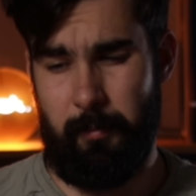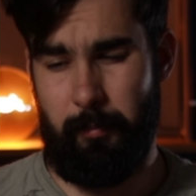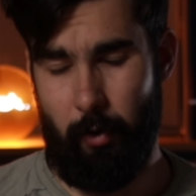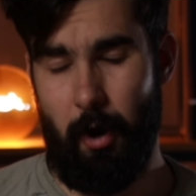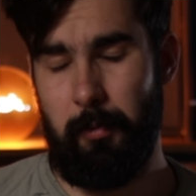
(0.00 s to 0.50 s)

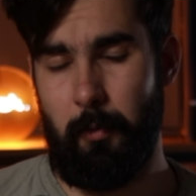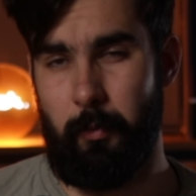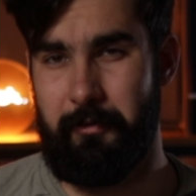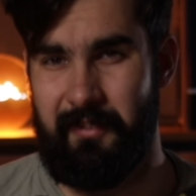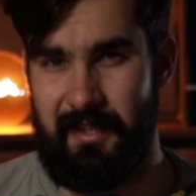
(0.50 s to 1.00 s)
The
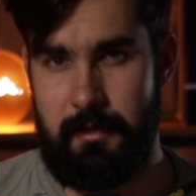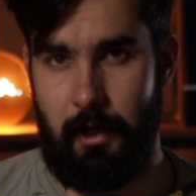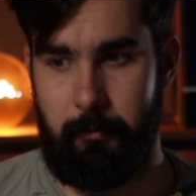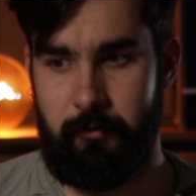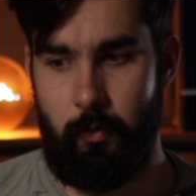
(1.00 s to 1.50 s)
problem with these
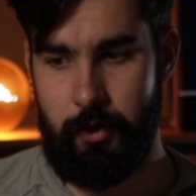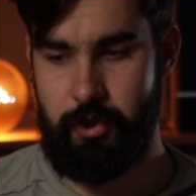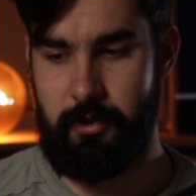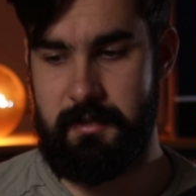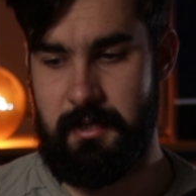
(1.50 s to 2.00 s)
type of
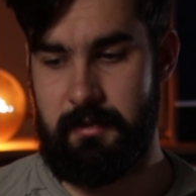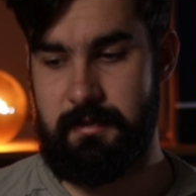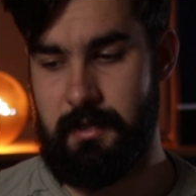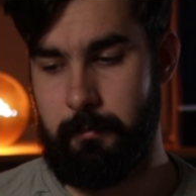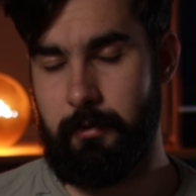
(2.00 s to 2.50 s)
questions is
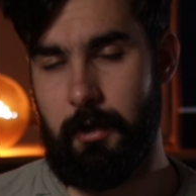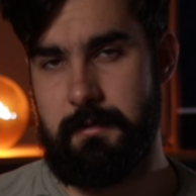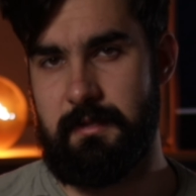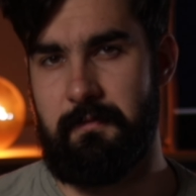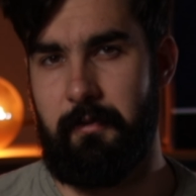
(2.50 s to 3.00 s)
that
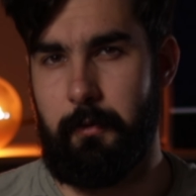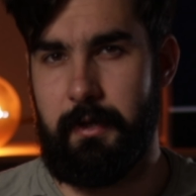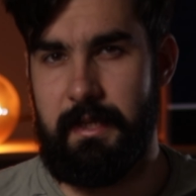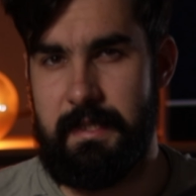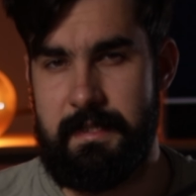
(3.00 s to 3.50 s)
sometimes it's
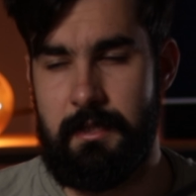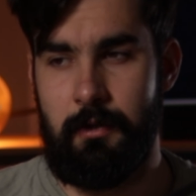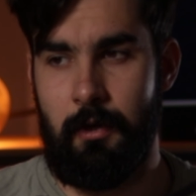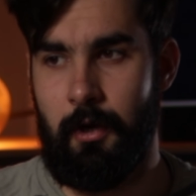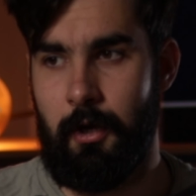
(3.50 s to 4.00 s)
very
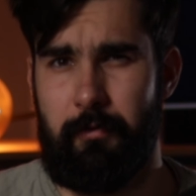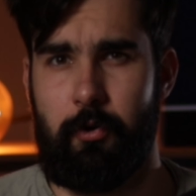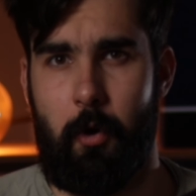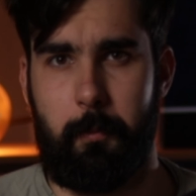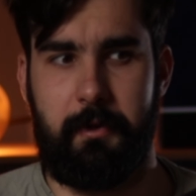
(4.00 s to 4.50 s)
easy to
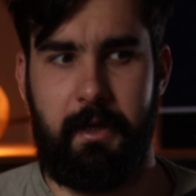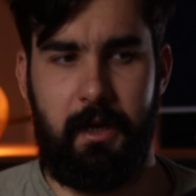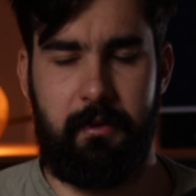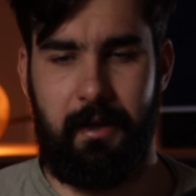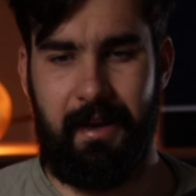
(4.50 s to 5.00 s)

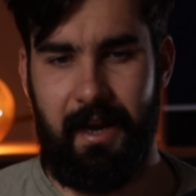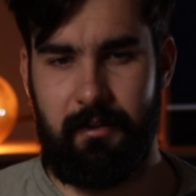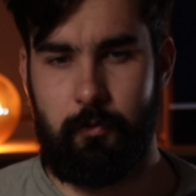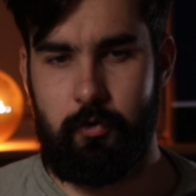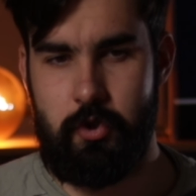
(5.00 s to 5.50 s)
overcomplicate and
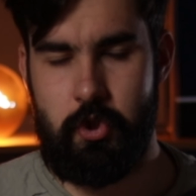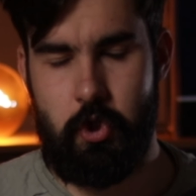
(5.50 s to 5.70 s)
add